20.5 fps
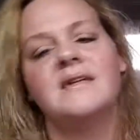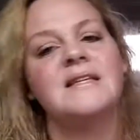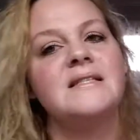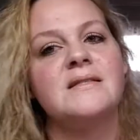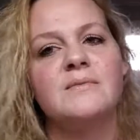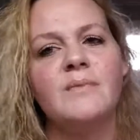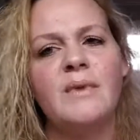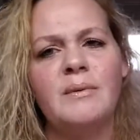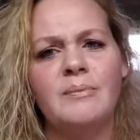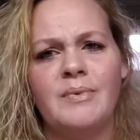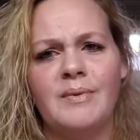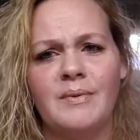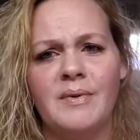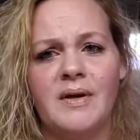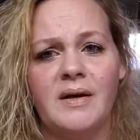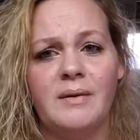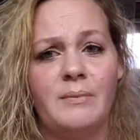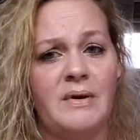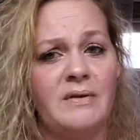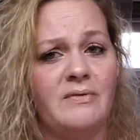This might be
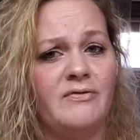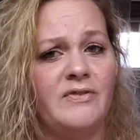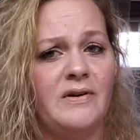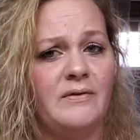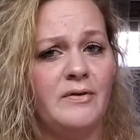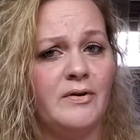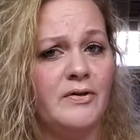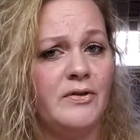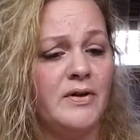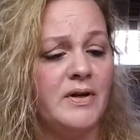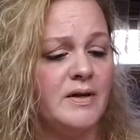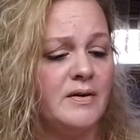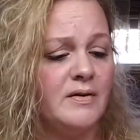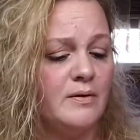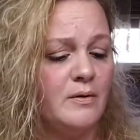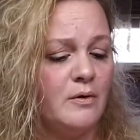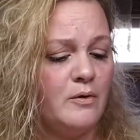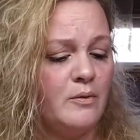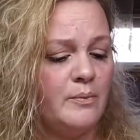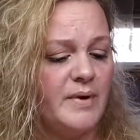like my favorite thing in
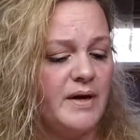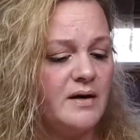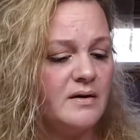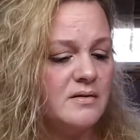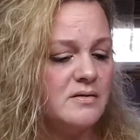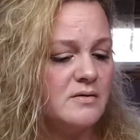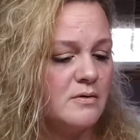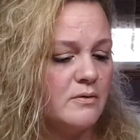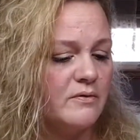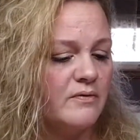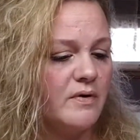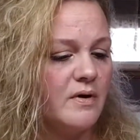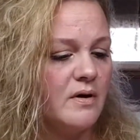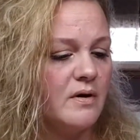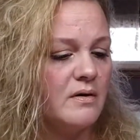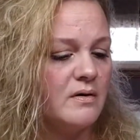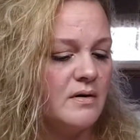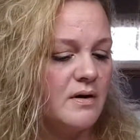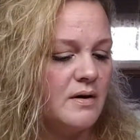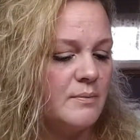the whole box so far.
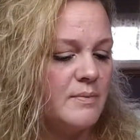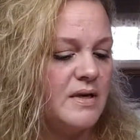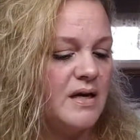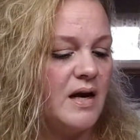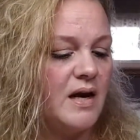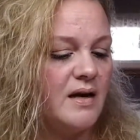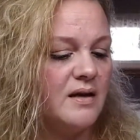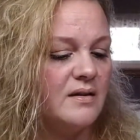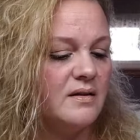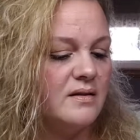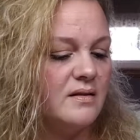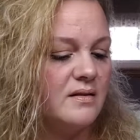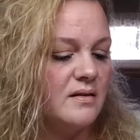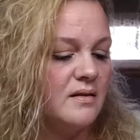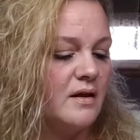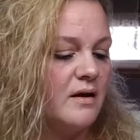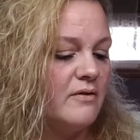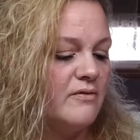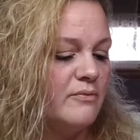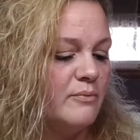I mean, I
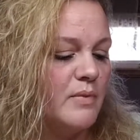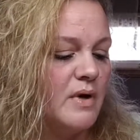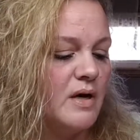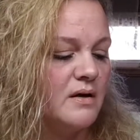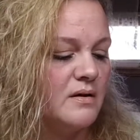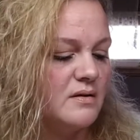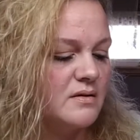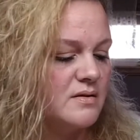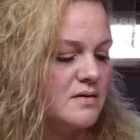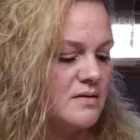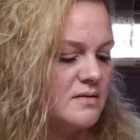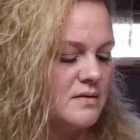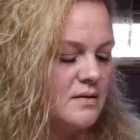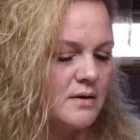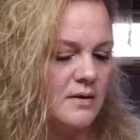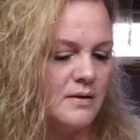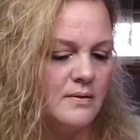love mugs.